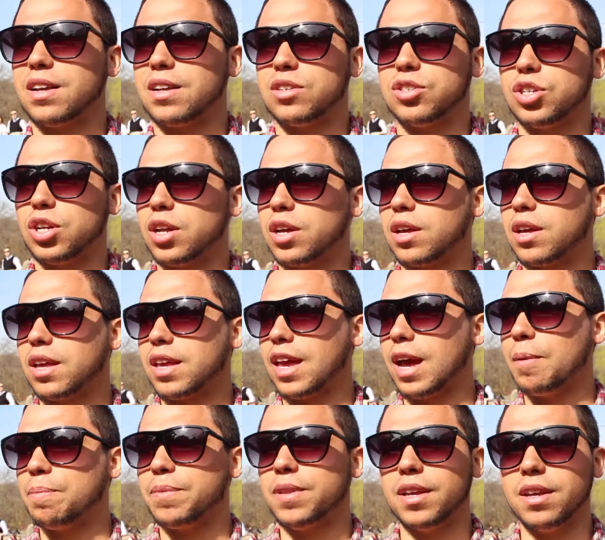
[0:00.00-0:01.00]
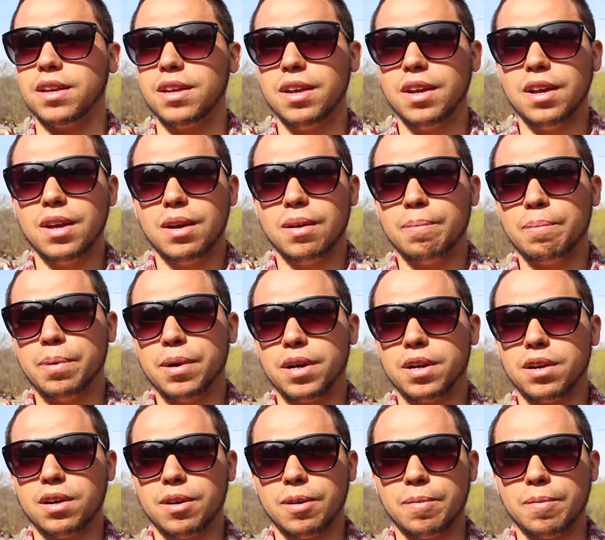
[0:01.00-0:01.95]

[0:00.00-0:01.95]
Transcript: I should have kept it, but